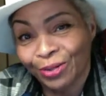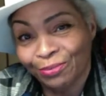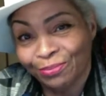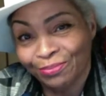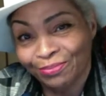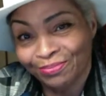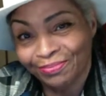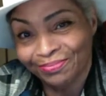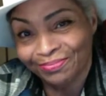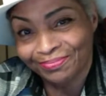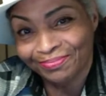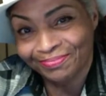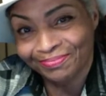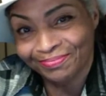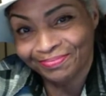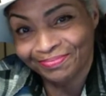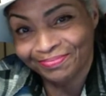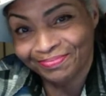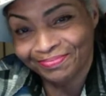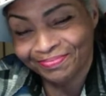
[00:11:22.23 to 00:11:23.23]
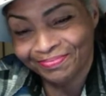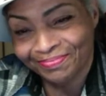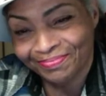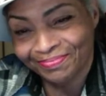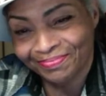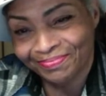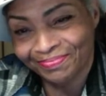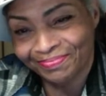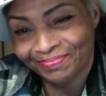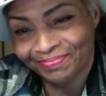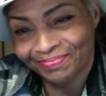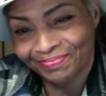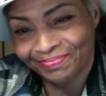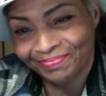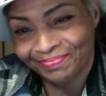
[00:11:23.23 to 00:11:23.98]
Nothing is said.